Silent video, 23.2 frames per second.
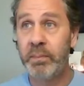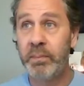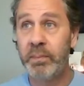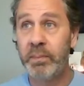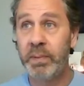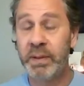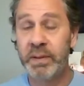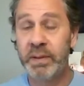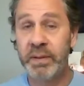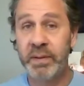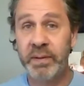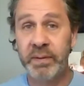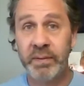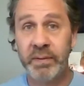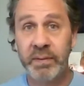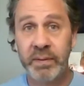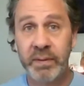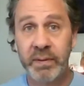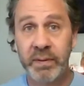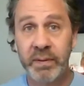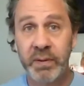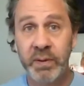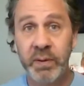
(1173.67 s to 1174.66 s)
but to
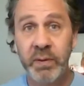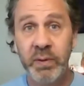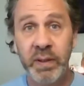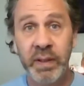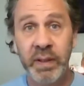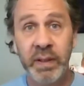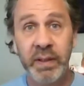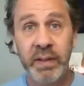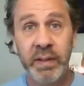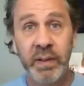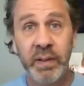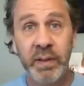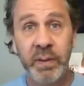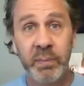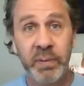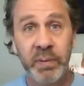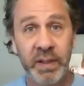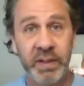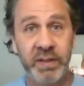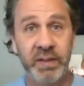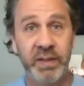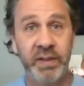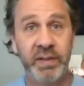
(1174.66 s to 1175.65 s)
tune into the
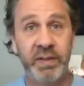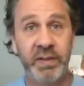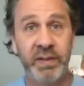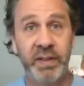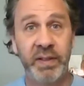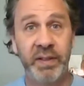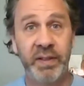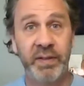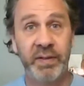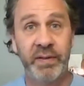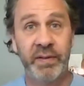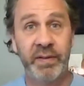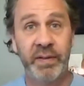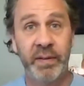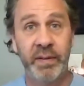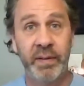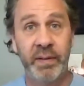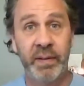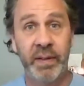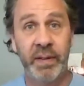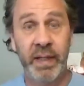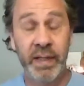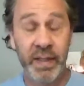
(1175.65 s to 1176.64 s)
preciousness
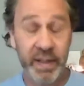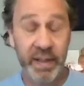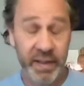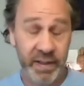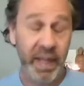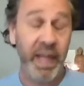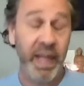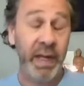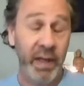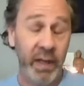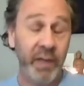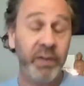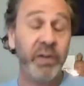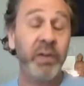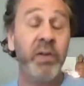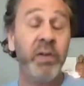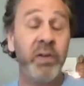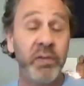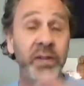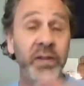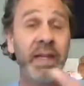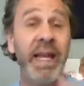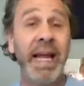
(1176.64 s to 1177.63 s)
and also
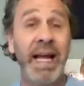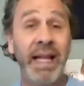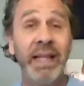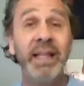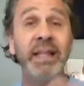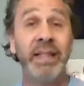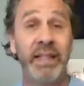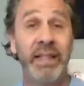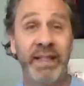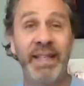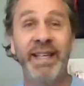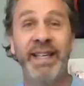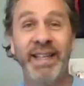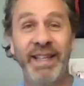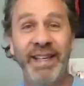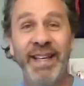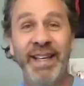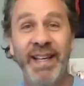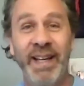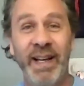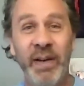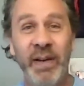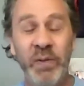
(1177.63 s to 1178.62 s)
the reality
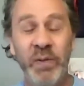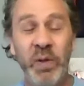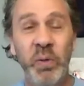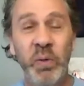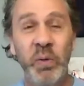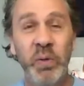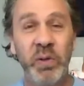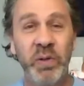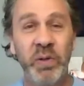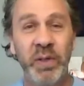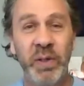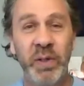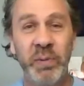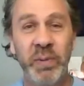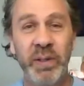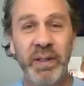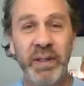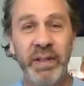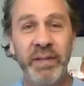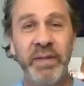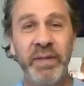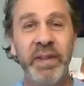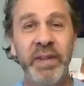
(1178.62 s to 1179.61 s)
of the world that we
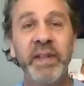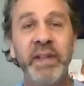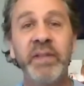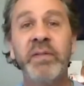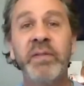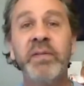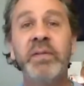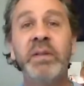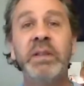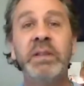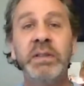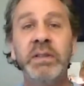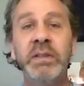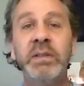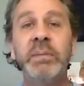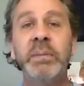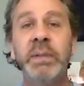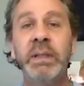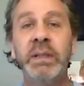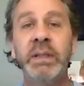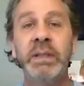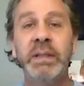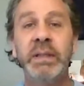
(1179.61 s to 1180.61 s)
live in, this
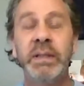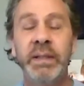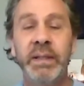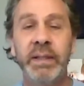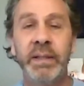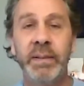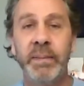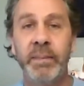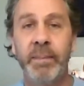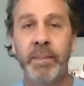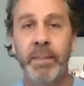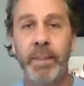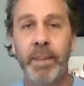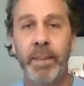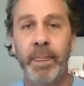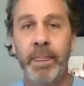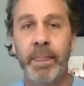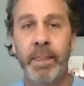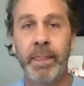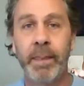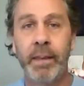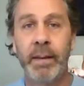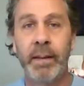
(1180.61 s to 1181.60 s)
vulnerability.
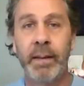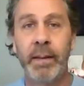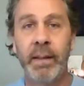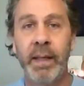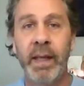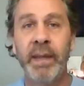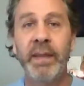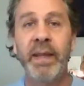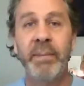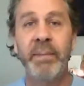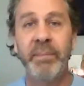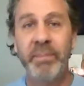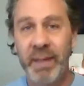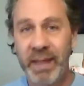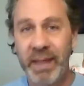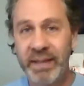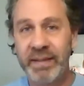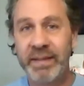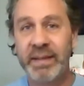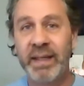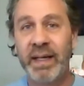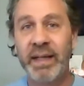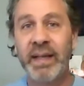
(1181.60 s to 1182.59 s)
And then
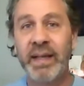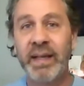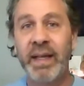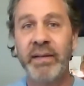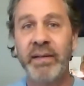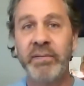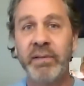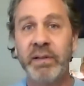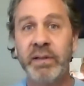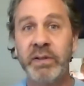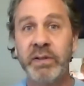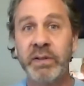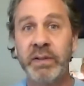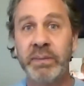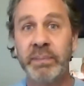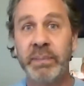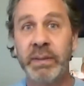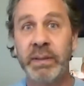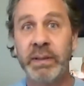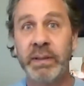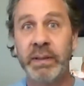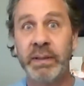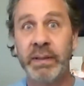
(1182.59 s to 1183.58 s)
based on that
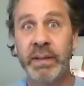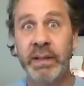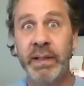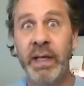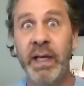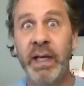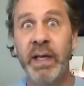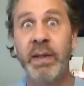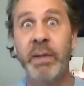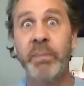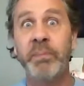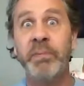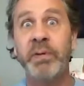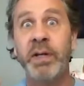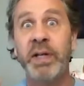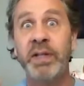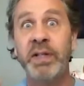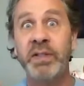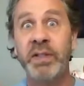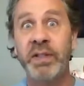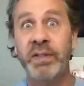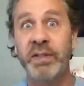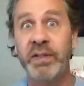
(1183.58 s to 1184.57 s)
vulnerability, the
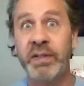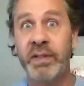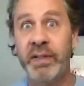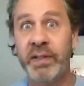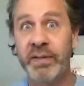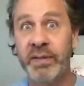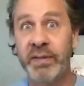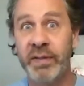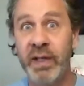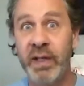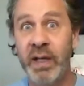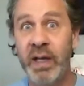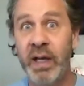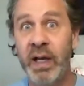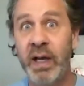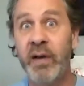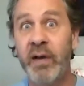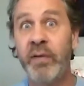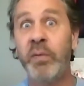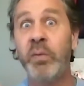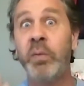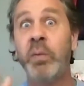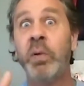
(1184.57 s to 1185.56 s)
preciousness
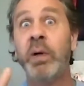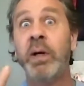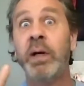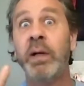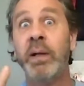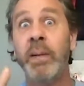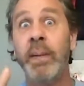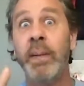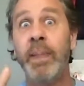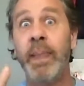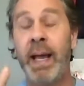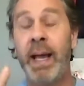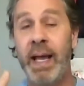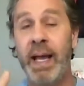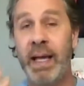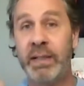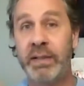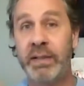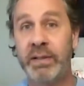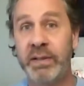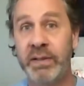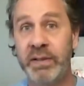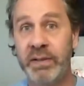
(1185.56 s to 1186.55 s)
of what
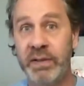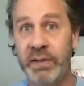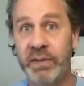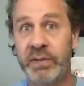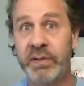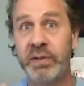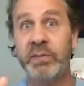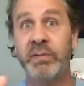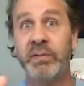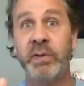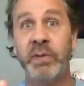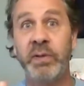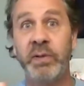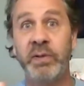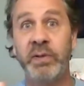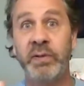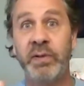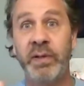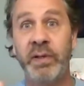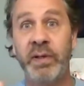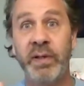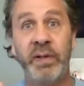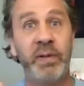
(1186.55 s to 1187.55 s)
actually just
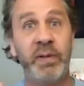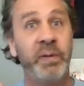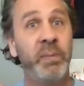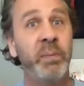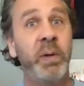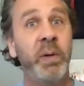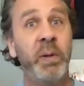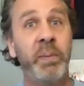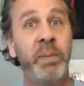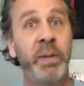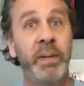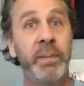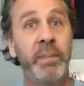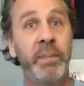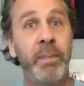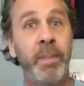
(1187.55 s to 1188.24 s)
arose in this moment.